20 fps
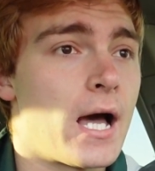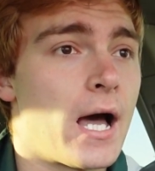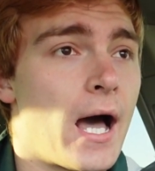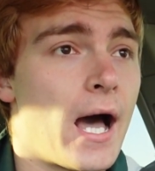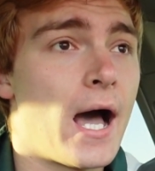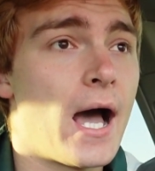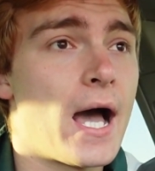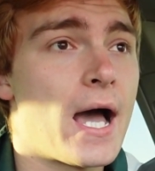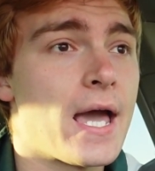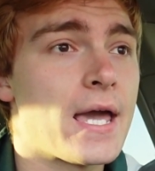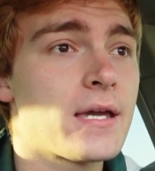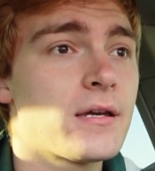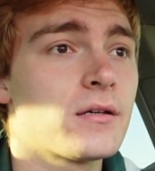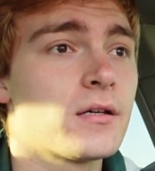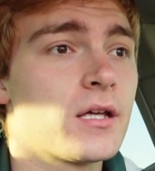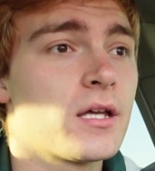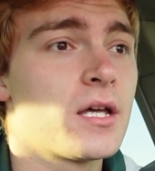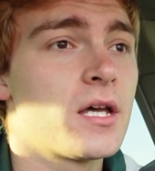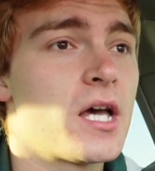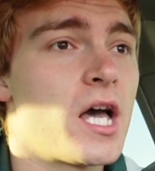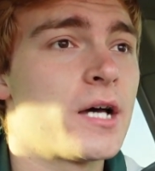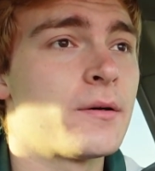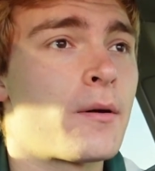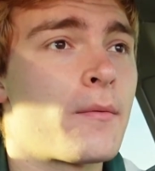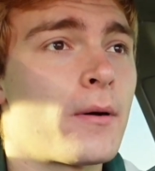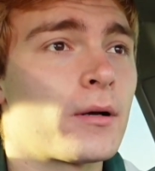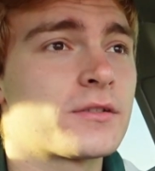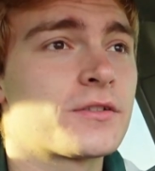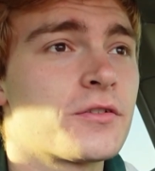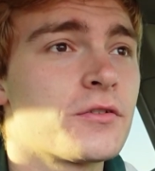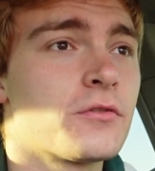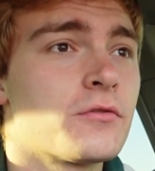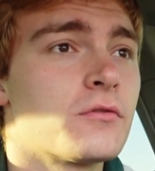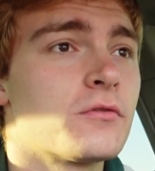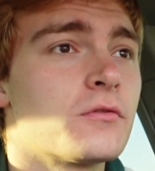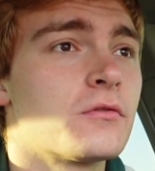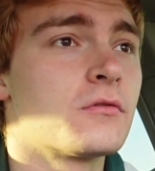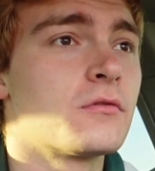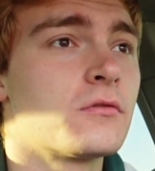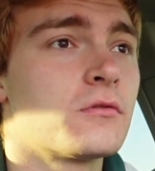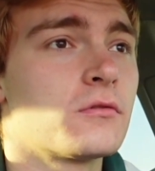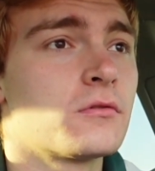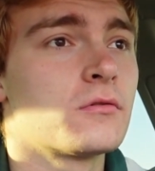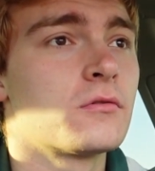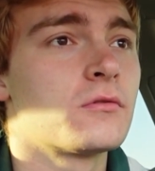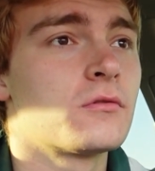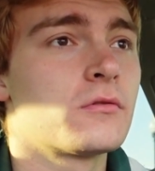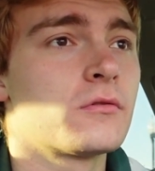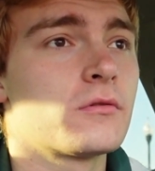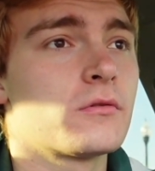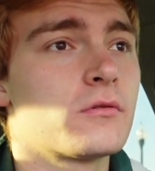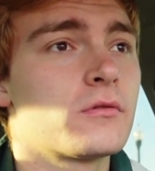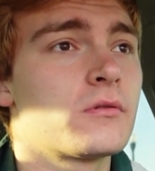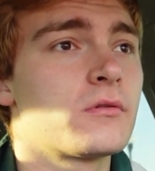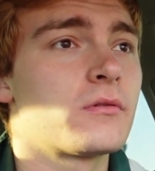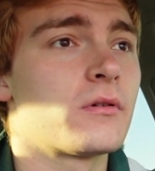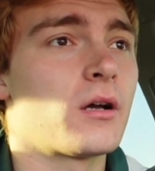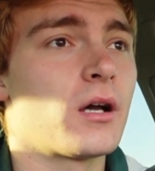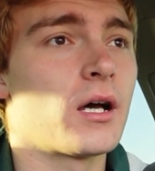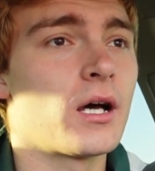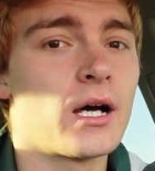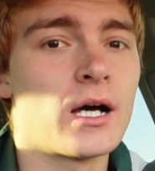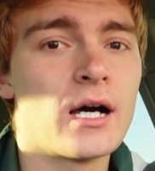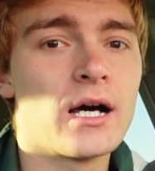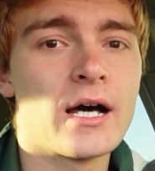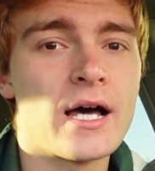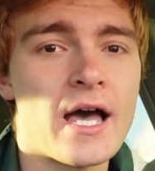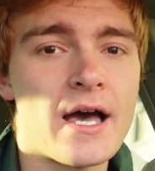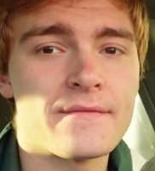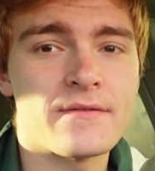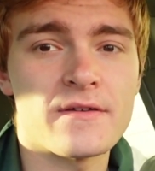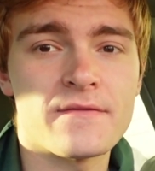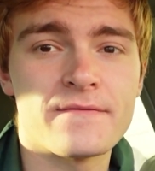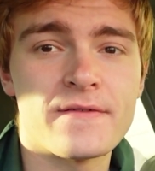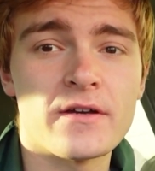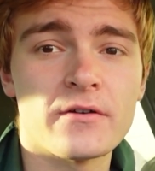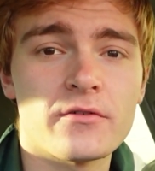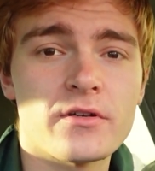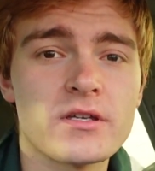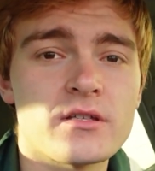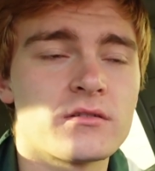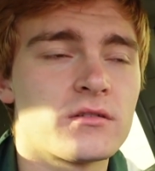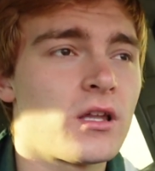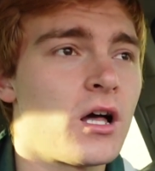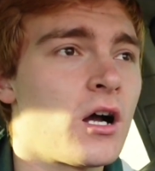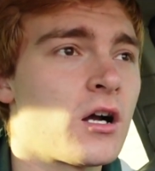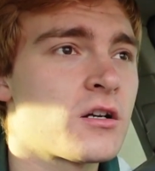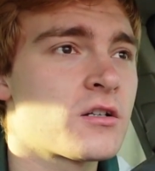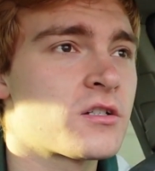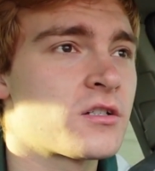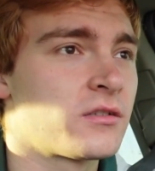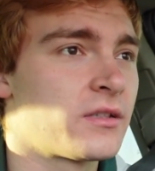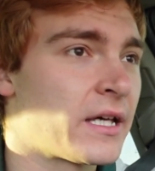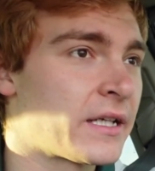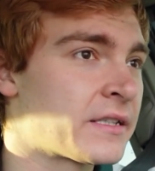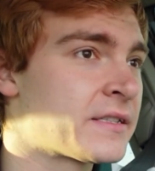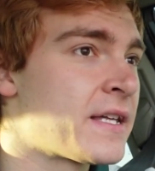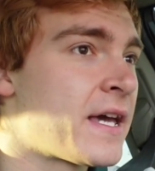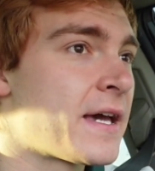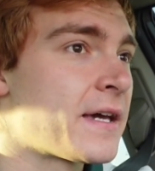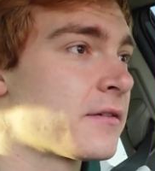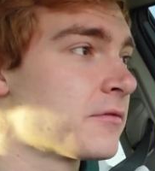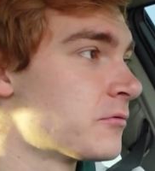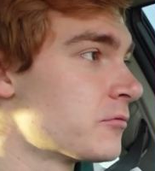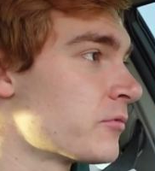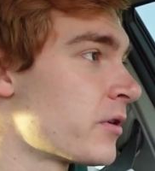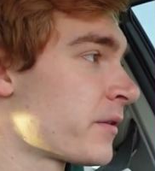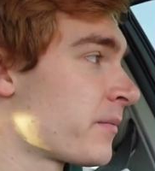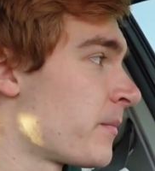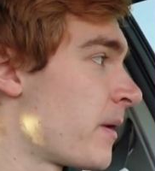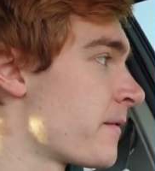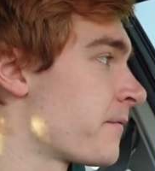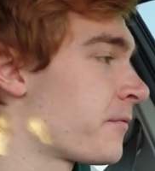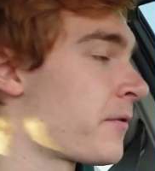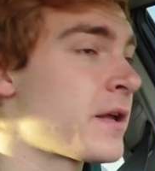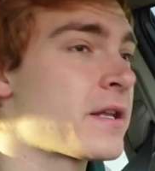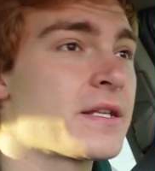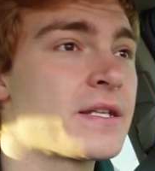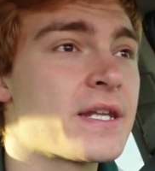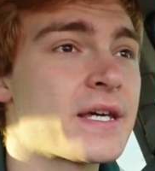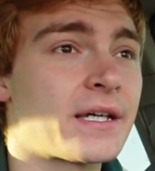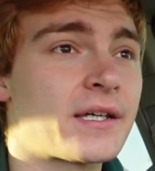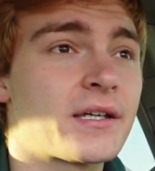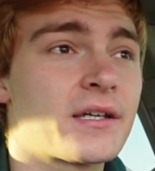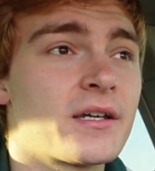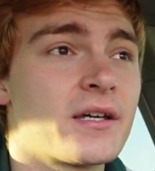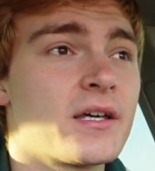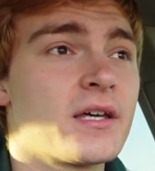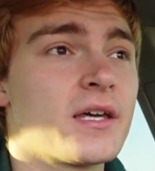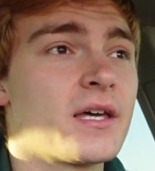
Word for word: I I'm about to uh, have a very large leg day with my friend Nick